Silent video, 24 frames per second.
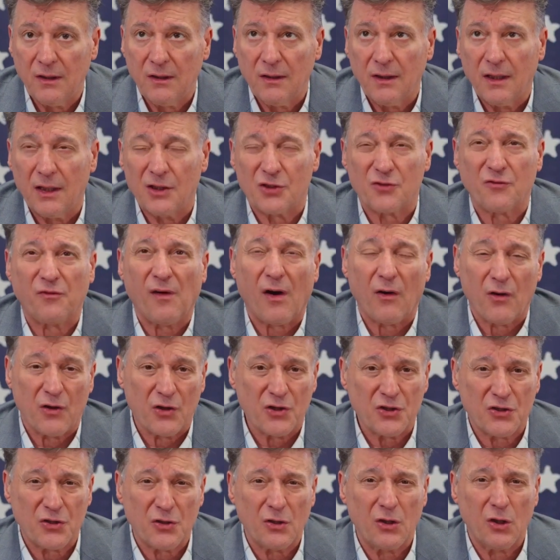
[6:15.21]
as far
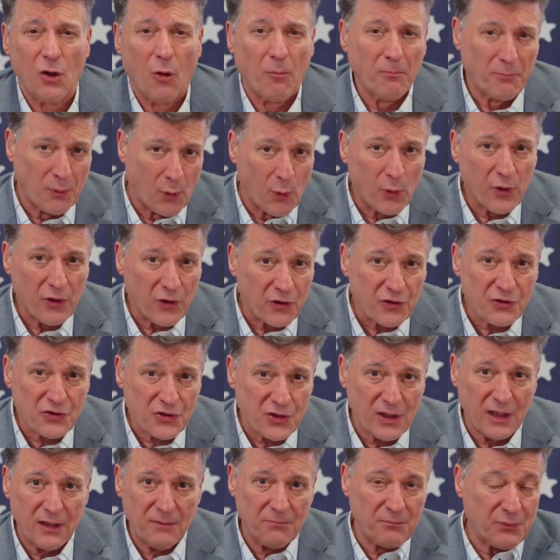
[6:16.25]
as, borders
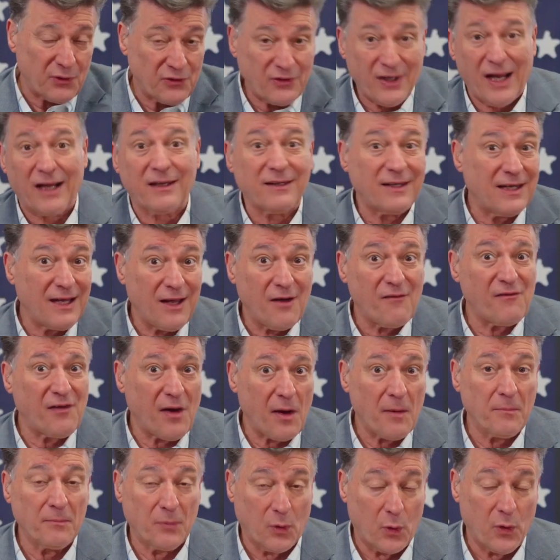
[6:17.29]
and protecting of
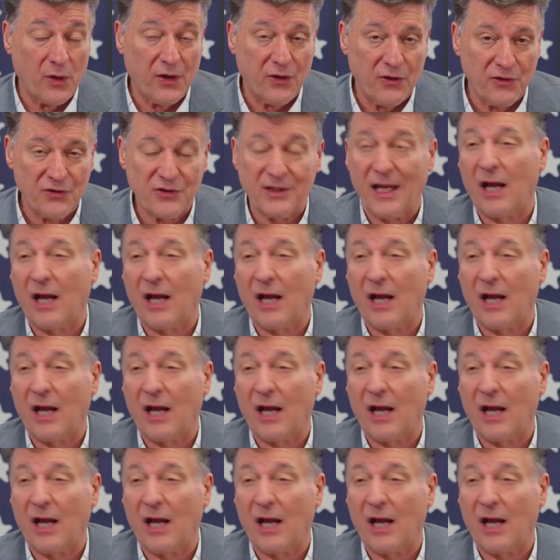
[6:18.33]
our borders,